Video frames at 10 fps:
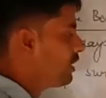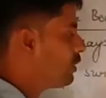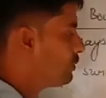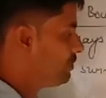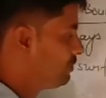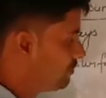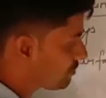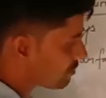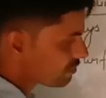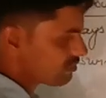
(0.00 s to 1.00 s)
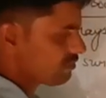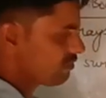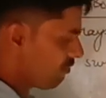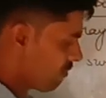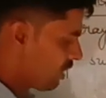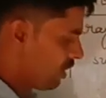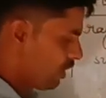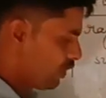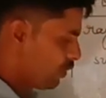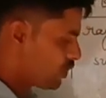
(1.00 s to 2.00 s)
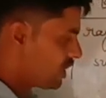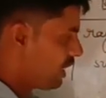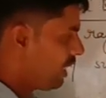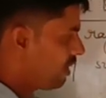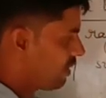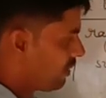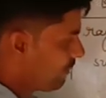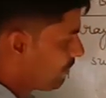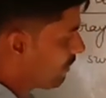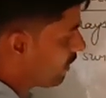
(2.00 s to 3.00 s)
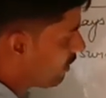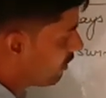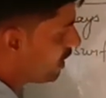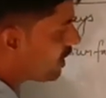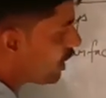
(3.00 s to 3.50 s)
Now, you see here, there